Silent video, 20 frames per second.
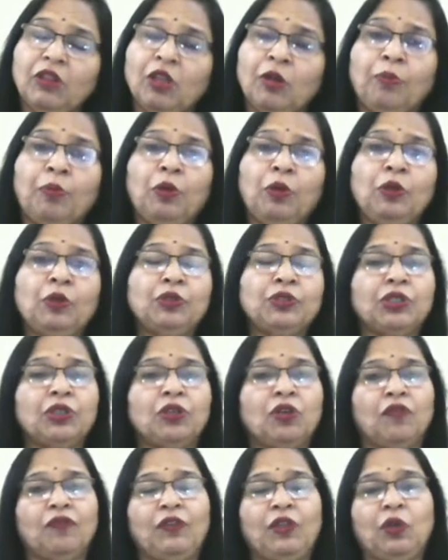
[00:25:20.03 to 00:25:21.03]
pollution
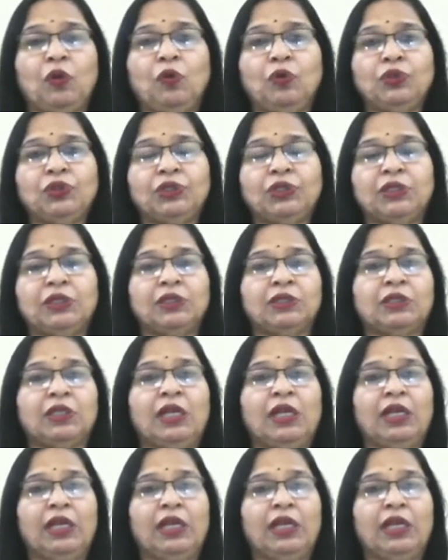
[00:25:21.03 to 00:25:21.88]
of the oceans,